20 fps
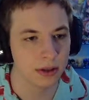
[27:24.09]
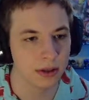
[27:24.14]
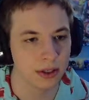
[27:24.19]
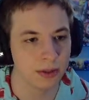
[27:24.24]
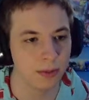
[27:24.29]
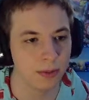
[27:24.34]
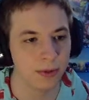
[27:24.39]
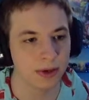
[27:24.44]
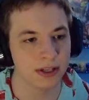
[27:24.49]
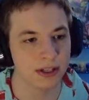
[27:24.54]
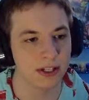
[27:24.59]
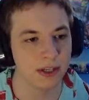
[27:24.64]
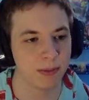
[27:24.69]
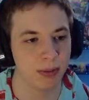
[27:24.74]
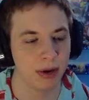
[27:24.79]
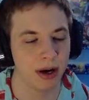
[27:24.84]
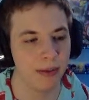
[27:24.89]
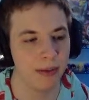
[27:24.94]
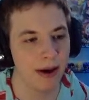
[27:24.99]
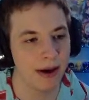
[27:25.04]
So we want to
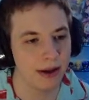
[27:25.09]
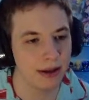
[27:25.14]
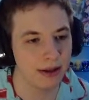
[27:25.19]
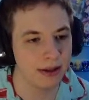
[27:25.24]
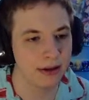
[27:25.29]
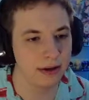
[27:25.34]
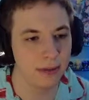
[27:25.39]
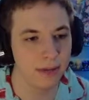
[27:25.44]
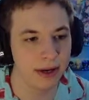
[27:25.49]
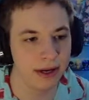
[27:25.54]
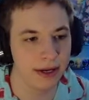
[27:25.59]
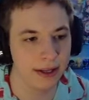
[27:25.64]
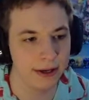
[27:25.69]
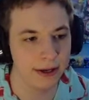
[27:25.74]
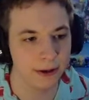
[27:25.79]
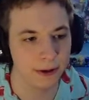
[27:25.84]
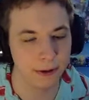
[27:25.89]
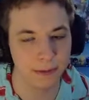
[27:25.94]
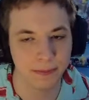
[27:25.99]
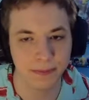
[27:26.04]
spread them out a little bit
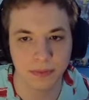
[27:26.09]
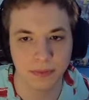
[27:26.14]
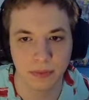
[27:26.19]
here.